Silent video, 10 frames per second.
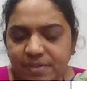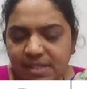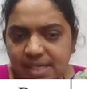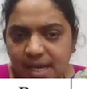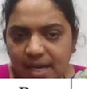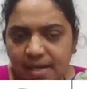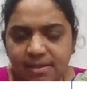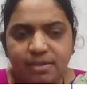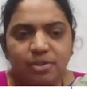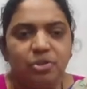India,
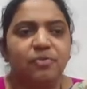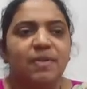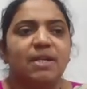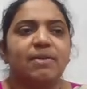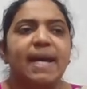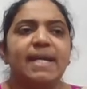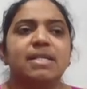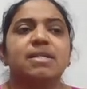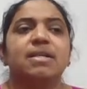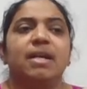you will
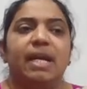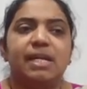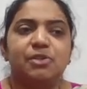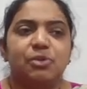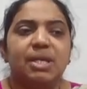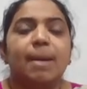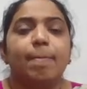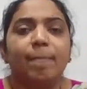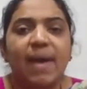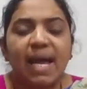write entry
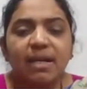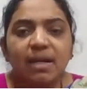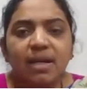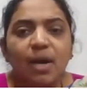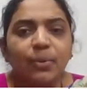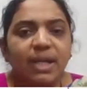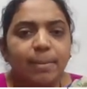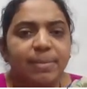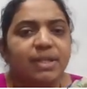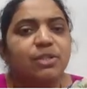bank account
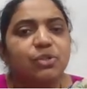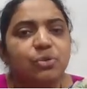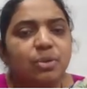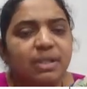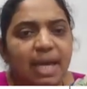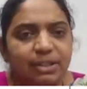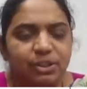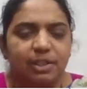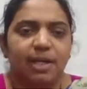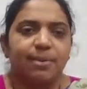debit to cash
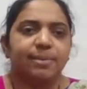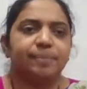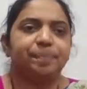account.